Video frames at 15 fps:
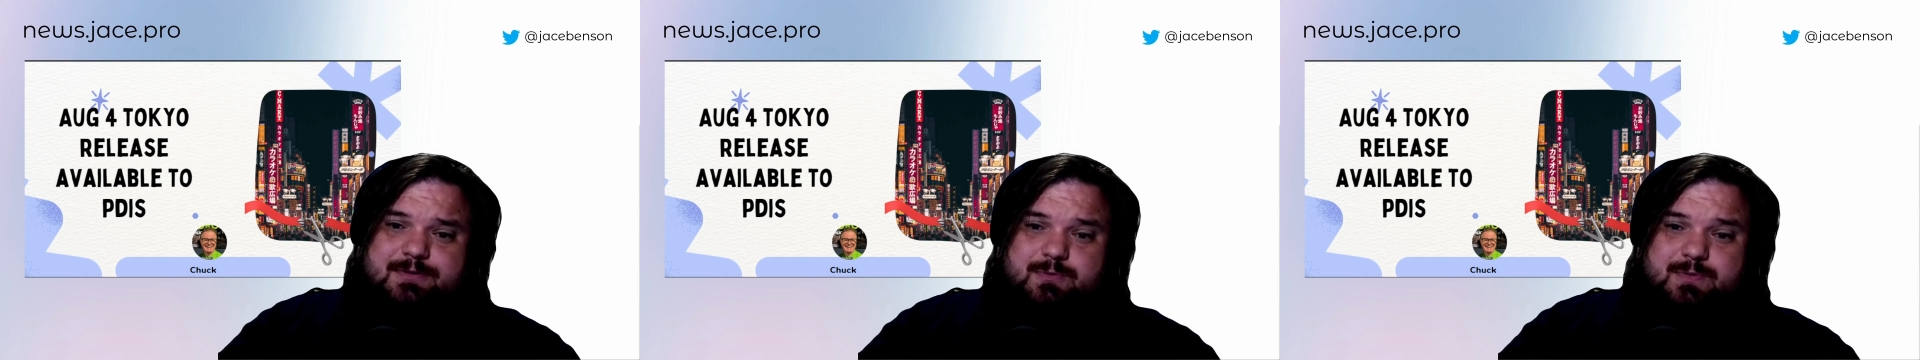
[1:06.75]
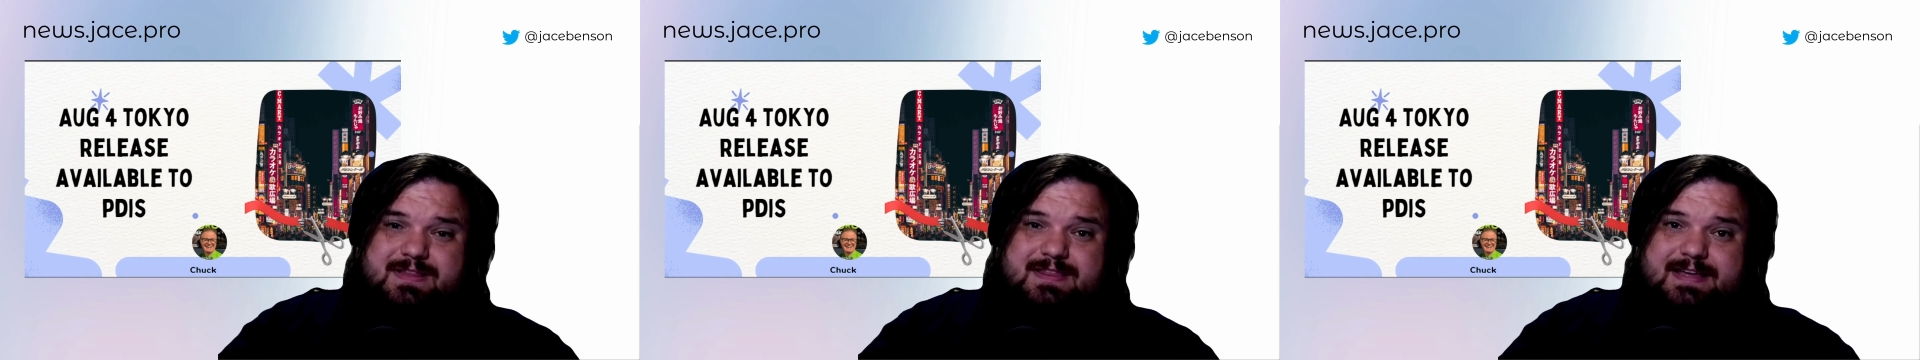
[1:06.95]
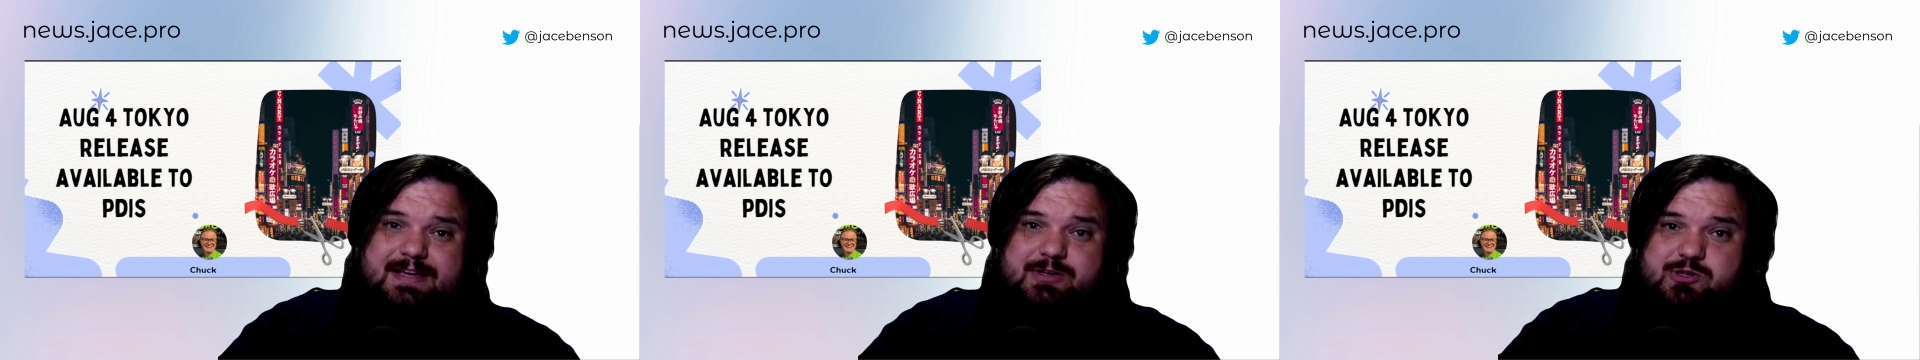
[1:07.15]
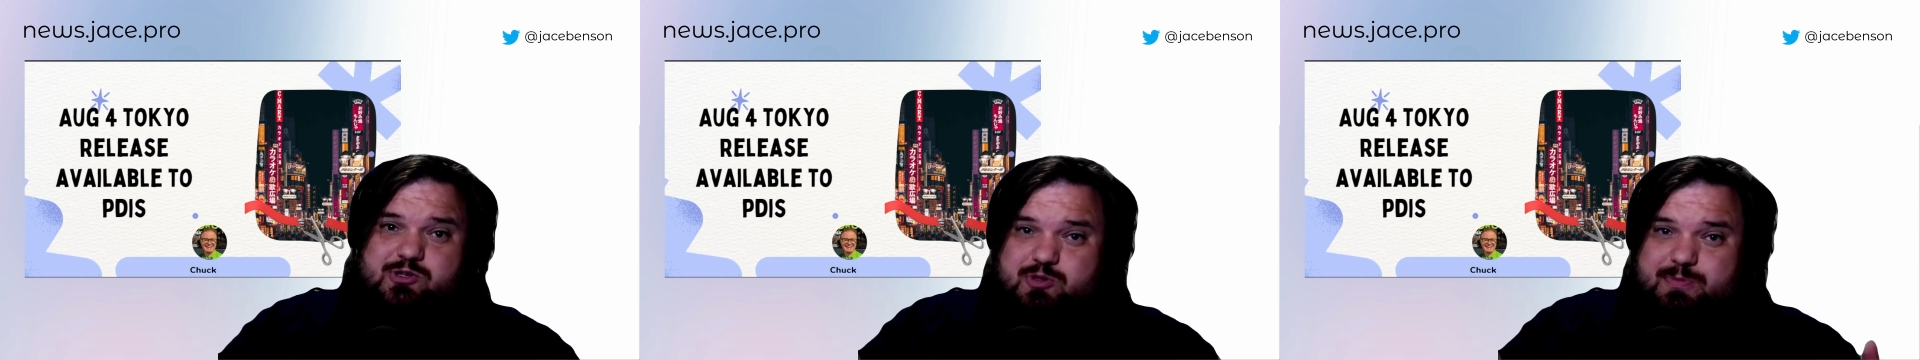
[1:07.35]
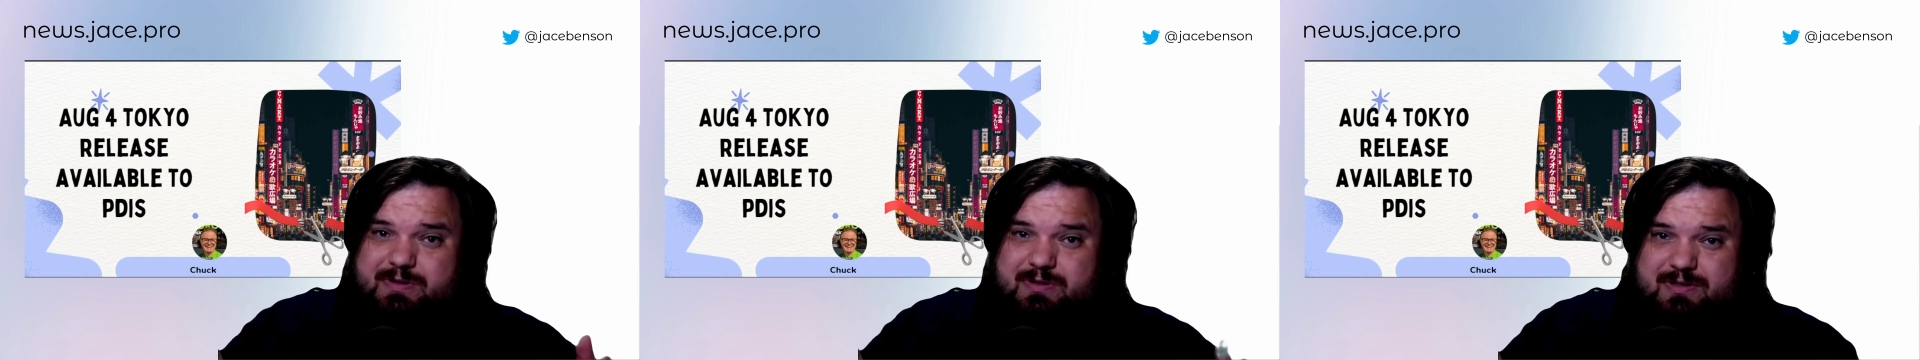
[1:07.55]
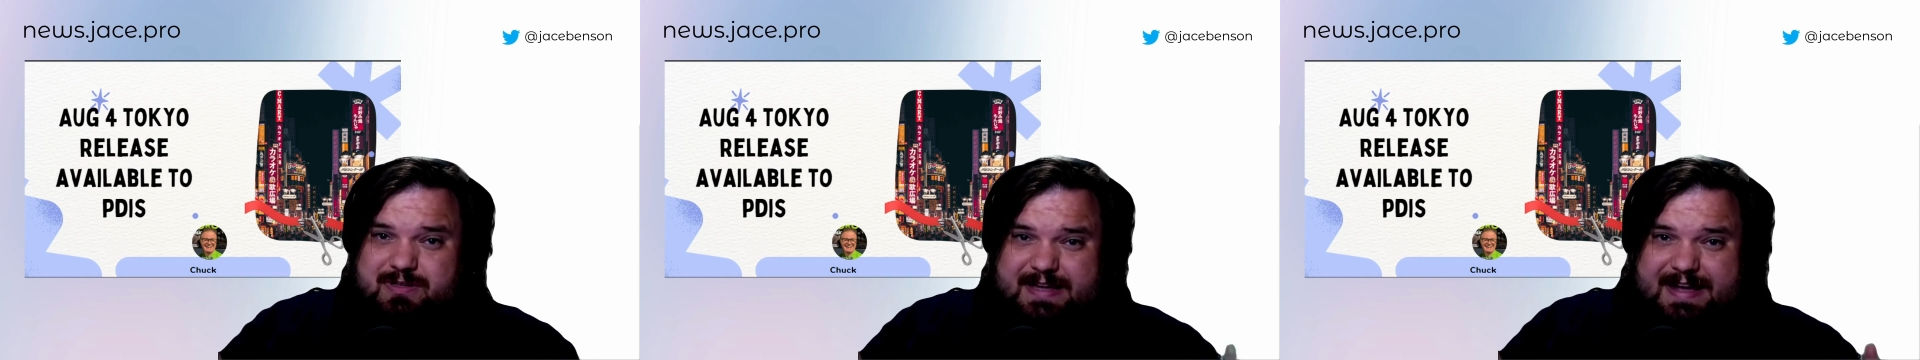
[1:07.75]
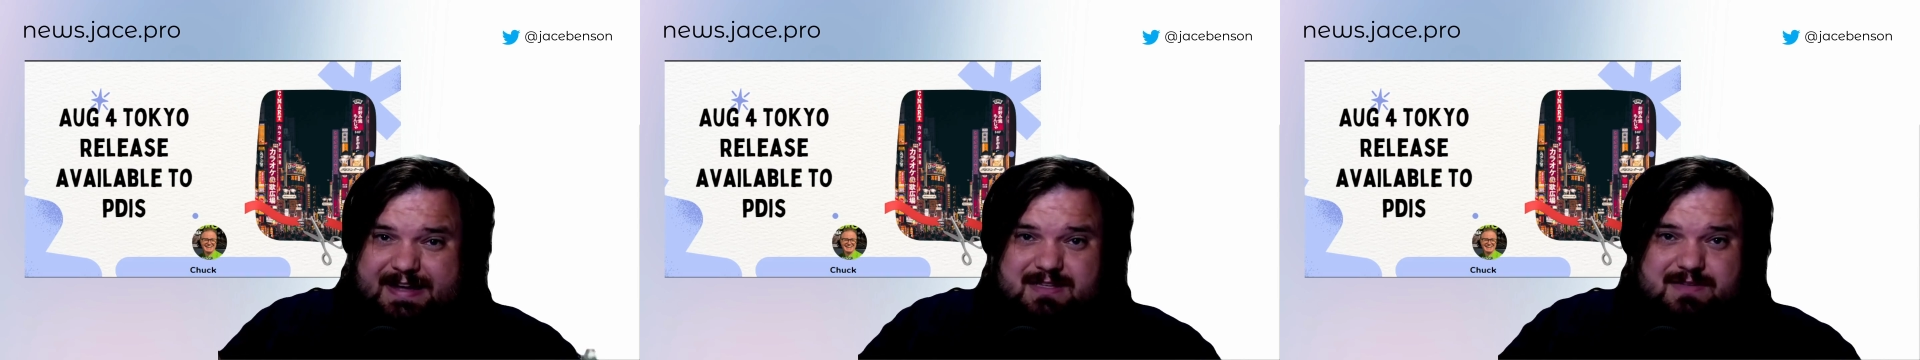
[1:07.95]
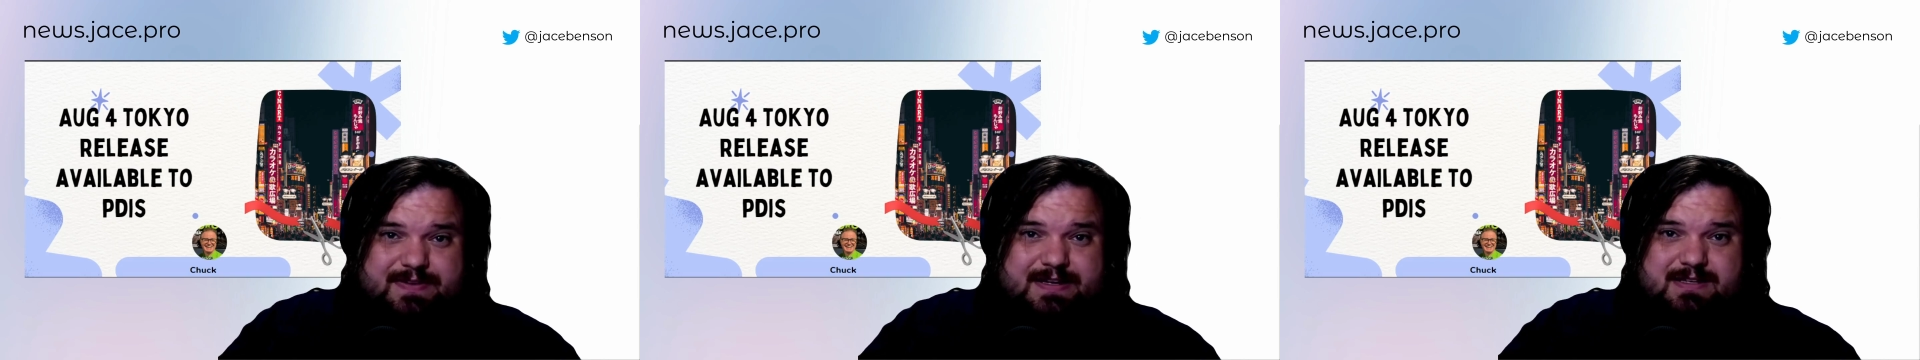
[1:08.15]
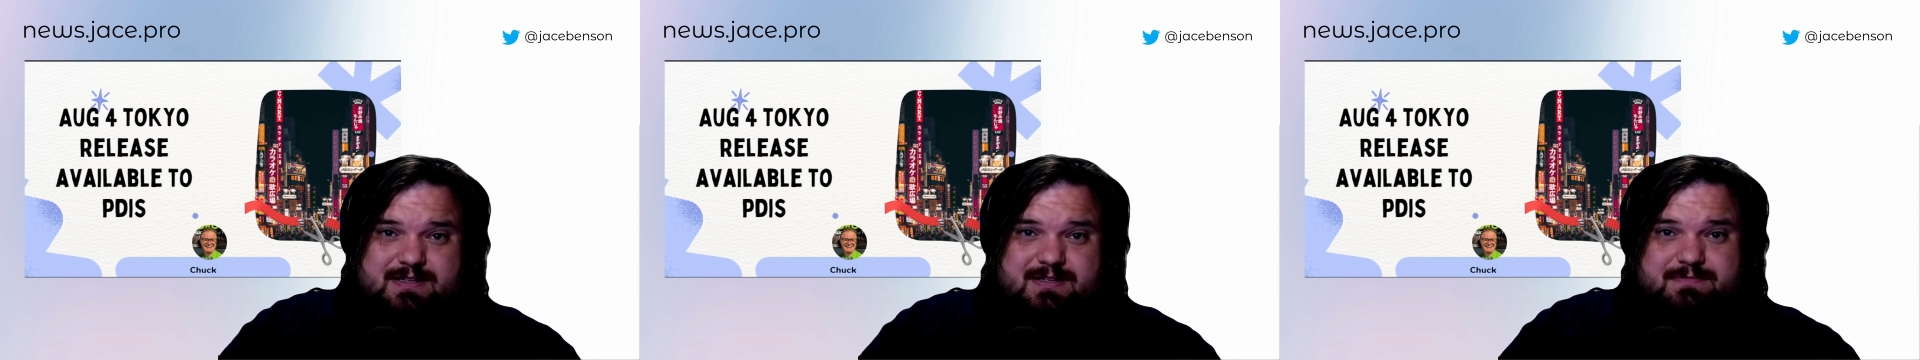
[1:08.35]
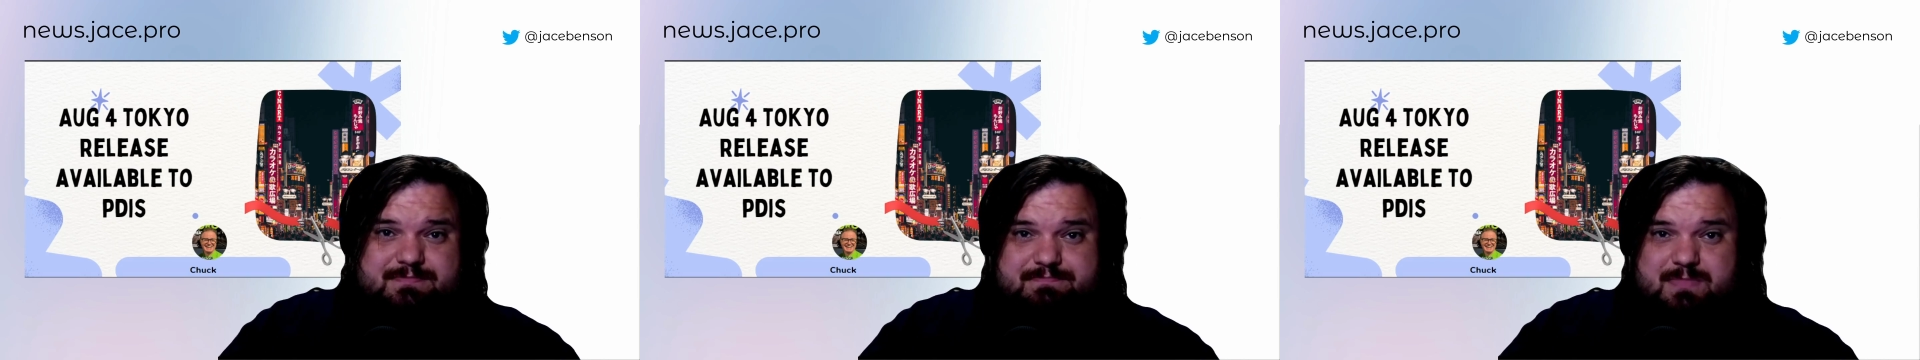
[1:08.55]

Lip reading: With that, you should be able to activate